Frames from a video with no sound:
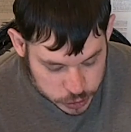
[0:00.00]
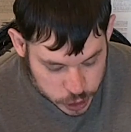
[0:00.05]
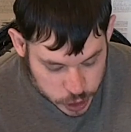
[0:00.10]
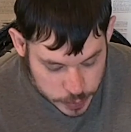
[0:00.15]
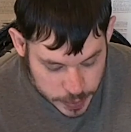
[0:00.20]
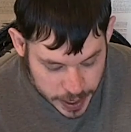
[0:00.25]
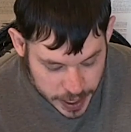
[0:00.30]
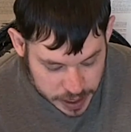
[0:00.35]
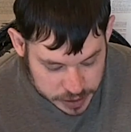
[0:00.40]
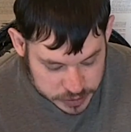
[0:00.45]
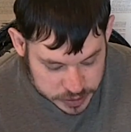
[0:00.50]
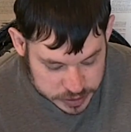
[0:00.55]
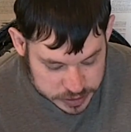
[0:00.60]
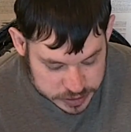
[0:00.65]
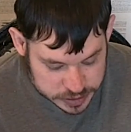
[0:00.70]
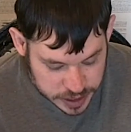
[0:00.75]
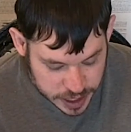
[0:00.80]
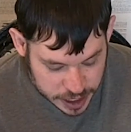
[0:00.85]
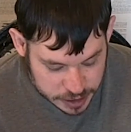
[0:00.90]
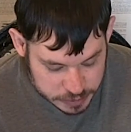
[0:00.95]
Two
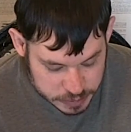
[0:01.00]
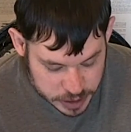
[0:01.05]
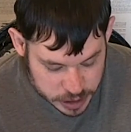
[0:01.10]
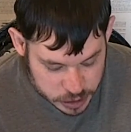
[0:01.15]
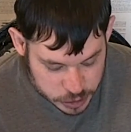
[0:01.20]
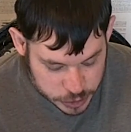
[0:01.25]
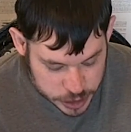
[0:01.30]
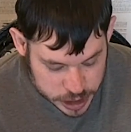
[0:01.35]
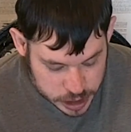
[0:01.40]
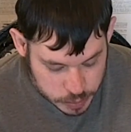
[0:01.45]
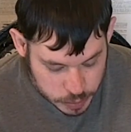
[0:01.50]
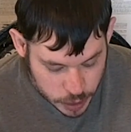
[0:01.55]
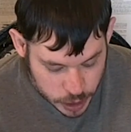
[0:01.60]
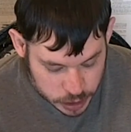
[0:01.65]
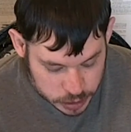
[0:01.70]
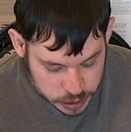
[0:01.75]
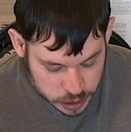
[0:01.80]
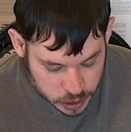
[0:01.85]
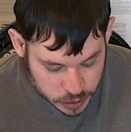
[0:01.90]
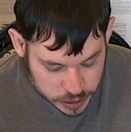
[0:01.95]
passing staffmen greeted
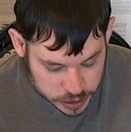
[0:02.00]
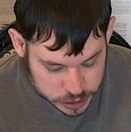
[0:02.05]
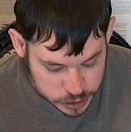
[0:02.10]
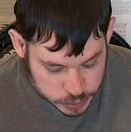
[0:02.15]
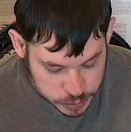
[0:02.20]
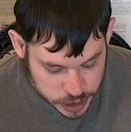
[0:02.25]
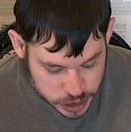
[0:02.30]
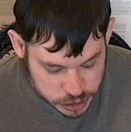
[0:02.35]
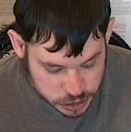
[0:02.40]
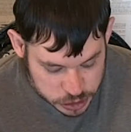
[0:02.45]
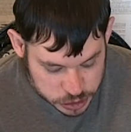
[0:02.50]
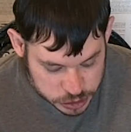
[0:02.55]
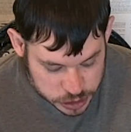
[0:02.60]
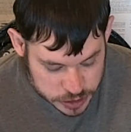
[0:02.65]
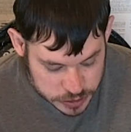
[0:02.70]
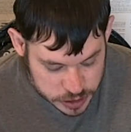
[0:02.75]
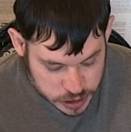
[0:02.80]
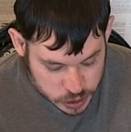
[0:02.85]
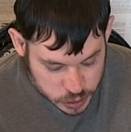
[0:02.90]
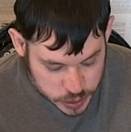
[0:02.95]
Barlow, expressions
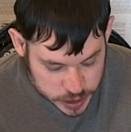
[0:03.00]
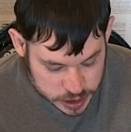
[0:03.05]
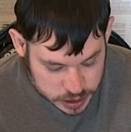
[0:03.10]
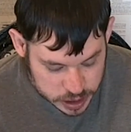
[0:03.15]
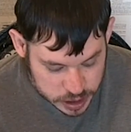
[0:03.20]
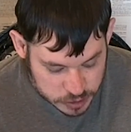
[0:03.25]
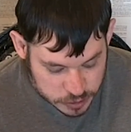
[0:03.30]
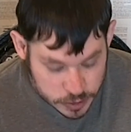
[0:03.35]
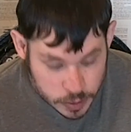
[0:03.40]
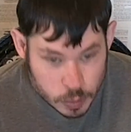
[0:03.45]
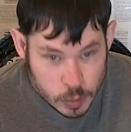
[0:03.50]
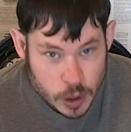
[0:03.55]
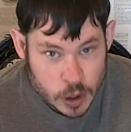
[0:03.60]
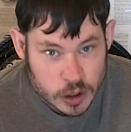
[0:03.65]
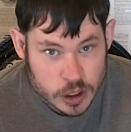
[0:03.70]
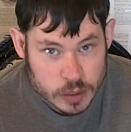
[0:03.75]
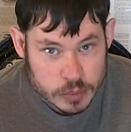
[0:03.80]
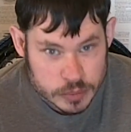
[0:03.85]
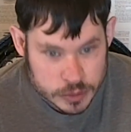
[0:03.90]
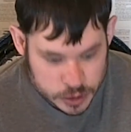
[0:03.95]
shifting quickly from
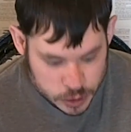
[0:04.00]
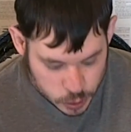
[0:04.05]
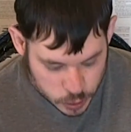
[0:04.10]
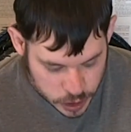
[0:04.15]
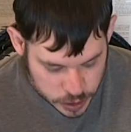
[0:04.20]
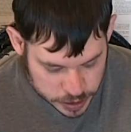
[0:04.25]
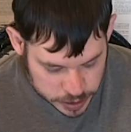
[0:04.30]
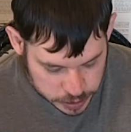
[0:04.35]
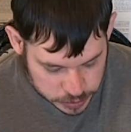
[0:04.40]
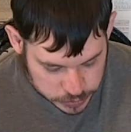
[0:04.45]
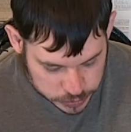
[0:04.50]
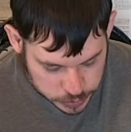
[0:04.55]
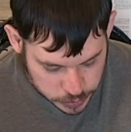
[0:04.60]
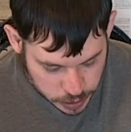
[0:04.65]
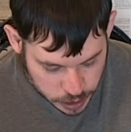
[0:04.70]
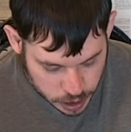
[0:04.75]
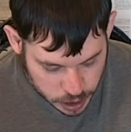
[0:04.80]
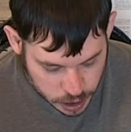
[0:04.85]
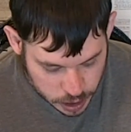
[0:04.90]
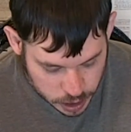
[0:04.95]
welcome to wariness.
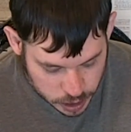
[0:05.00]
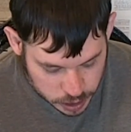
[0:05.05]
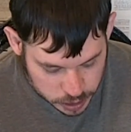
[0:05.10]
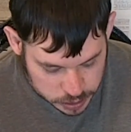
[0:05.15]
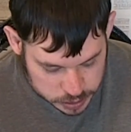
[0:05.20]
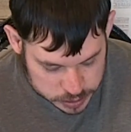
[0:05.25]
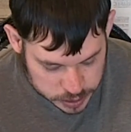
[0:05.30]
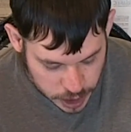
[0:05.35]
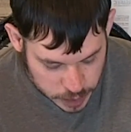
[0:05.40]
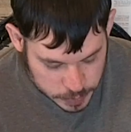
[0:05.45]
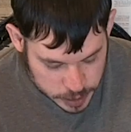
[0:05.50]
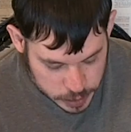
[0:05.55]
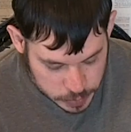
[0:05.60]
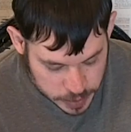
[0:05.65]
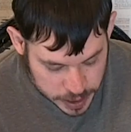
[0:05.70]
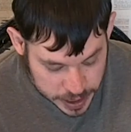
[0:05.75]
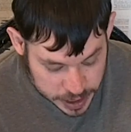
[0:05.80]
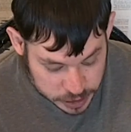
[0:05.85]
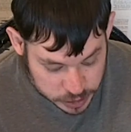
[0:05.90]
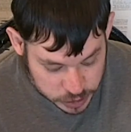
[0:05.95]

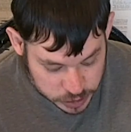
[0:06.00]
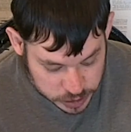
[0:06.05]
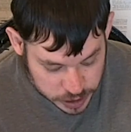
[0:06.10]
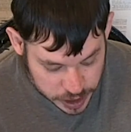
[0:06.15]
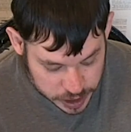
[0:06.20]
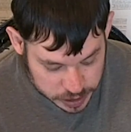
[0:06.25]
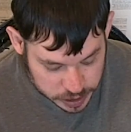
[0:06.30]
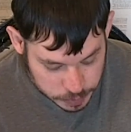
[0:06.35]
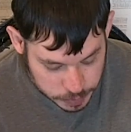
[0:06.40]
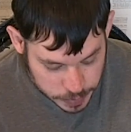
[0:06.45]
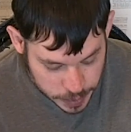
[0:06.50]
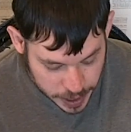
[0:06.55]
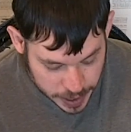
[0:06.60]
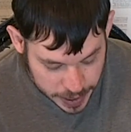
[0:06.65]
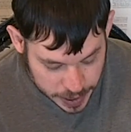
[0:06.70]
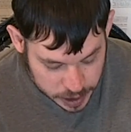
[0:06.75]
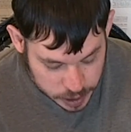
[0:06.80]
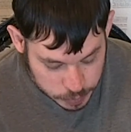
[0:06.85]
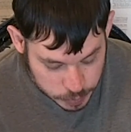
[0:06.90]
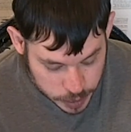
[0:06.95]
Lyman made to take the
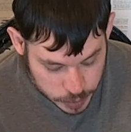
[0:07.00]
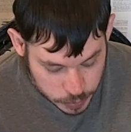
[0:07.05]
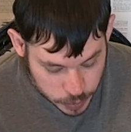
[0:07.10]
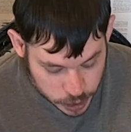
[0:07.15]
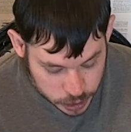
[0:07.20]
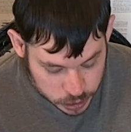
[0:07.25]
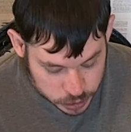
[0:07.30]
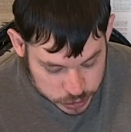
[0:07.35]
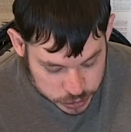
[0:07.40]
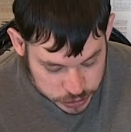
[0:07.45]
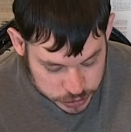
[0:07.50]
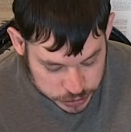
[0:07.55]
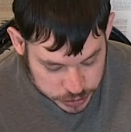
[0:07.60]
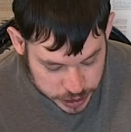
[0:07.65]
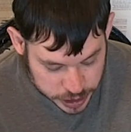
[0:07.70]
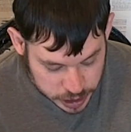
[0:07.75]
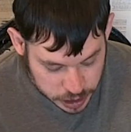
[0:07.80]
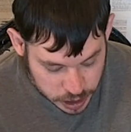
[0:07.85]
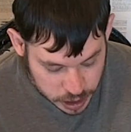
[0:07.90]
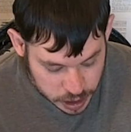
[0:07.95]
bag, but Barlow just
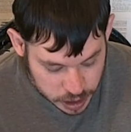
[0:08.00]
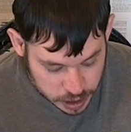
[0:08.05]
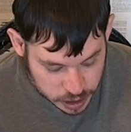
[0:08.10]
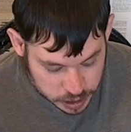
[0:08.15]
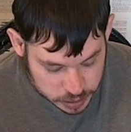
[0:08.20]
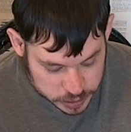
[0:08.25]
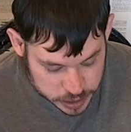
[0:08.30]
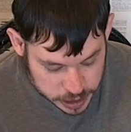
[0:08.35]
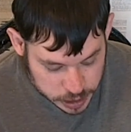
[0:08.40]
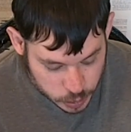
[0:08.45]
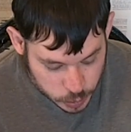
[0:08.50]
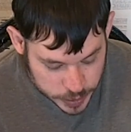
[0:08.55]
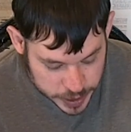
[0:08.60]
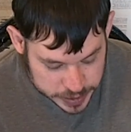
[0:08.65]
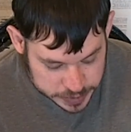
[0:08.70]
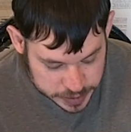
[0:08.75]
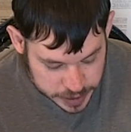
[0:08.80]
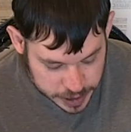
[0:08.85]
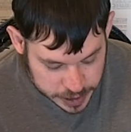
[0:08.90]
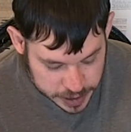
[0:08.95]
said, "Lead the
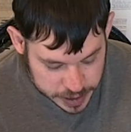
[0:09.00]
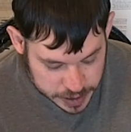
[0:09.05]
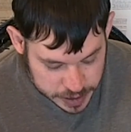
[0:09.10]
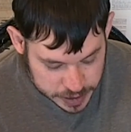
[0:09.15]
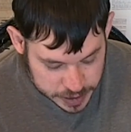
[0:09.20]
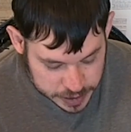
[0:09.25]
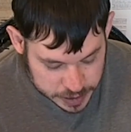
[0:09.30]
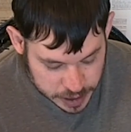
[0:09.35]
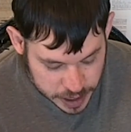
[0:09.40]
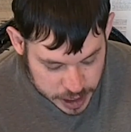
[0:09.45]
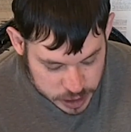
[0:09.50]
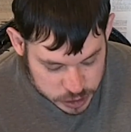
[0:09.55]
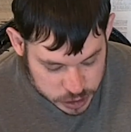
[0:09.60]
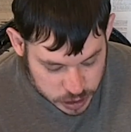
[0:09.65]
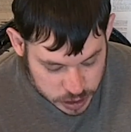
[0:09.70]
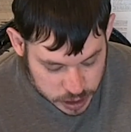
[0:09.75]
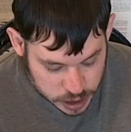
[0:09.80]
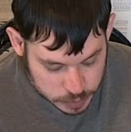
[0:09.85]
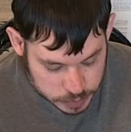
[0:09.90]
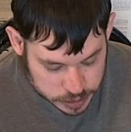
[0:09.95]
way, Teddy, and I
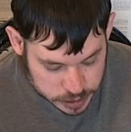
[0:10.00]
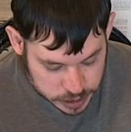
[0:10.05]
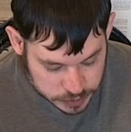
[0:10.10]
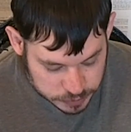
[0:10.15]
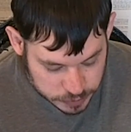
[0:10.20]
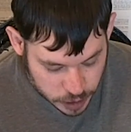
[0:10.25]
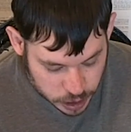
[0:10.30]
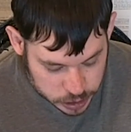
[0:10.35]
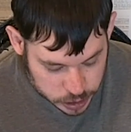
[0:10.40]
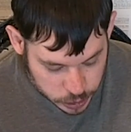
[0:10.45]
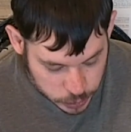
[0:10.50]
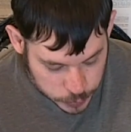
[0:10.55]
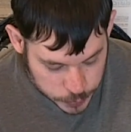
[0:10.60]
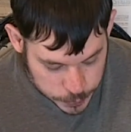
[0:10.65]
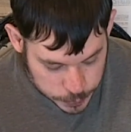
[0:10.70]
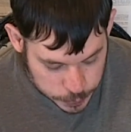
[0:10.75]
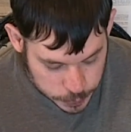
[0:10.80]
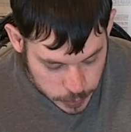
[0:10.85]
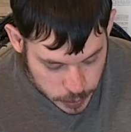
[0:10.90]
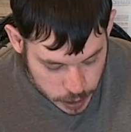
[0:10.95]
shall humbly
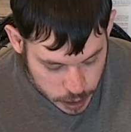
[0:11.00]
follow."